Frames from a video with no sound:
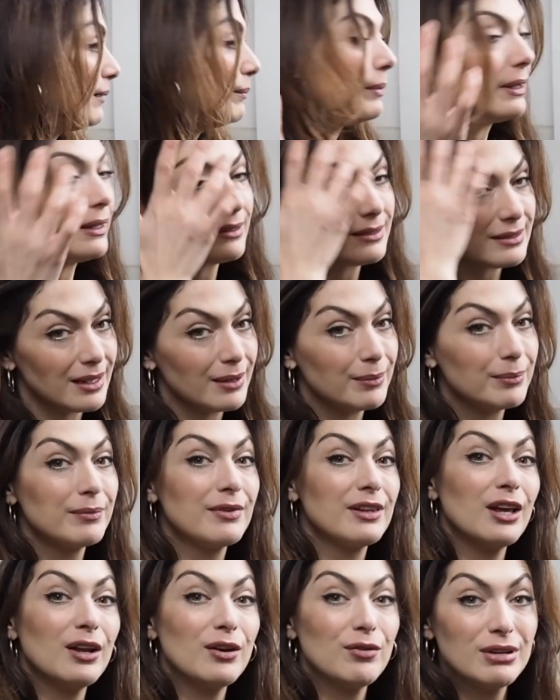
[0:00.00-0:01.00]
but
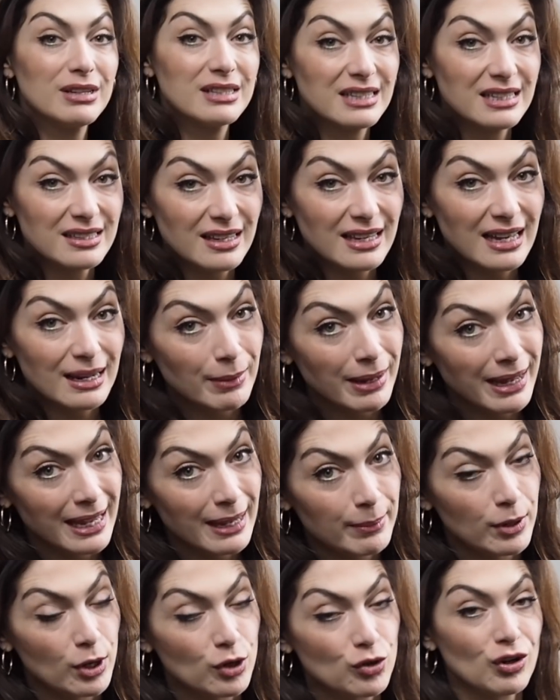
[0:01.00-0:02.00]
the only reason is I had my hair
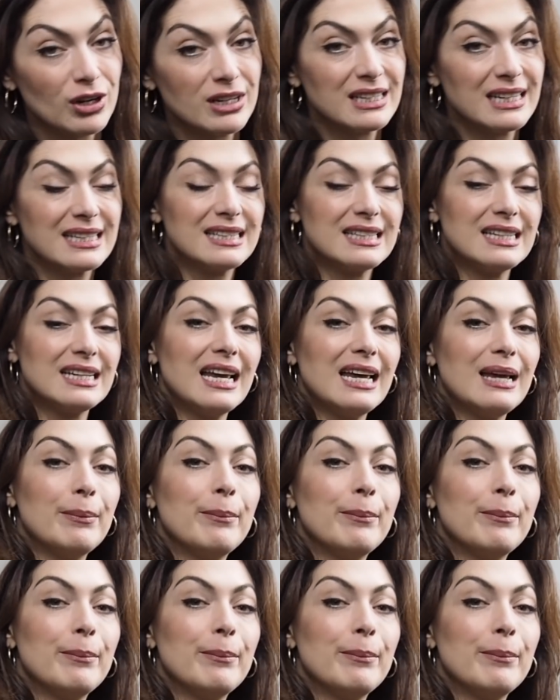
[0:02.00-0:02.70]
blow dried yesterday.